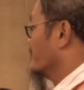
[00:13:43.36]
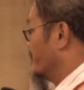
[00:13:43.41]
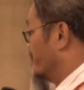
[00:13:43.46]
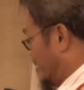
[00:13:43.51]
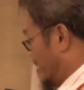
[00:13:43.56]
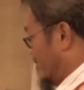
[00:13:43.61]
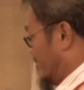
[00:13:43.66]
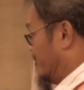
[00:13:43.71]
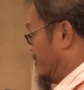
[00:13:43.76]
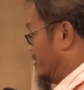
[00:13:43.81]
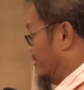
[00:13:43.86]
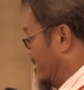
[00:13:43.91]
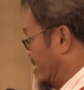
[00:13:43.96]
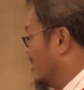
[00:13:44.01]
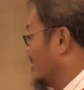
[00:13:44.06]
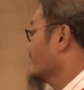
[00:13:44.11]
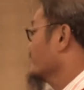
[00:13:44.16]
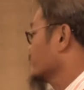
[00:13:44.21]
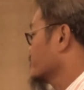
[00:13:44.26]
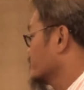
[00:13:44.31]
but they
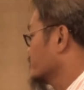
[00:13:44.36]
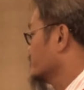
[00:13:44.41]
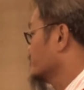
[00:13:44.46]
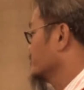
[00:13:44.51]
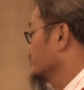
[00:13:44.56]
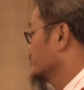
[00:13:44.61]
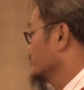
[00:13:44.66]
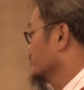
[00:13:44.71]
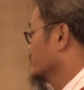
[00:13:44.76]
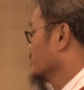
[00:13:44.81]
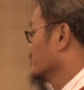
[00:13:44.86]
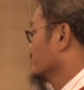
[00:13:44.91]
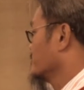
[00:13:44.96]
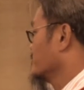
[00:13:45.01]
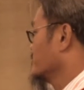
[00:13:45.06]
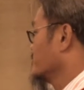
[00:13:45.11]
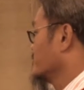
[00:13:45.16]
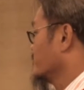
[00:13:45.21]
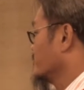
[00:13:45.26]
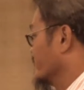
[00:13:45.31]
have to
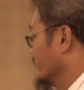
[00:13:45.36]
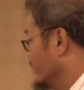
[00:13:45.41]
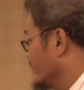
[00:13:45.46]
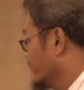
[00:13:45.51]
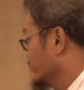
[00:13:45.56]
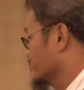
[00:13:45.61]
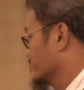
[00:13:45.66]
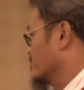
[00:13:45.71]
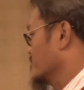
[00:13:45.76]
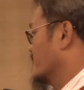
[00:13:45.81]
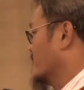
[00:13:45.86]
refer to the